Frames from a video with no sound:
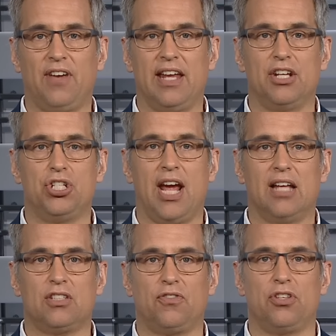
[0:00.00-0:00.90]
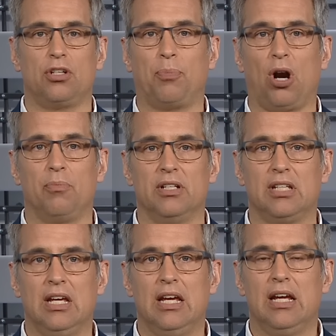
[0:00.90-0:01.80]
and a chance for the department
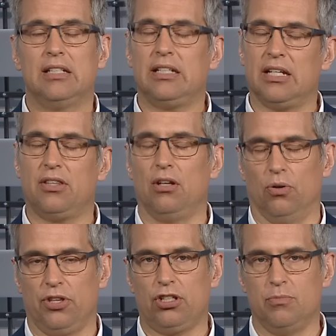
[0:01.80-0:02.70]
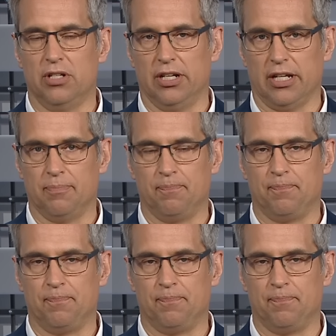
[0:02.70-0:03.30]
to get to know the community.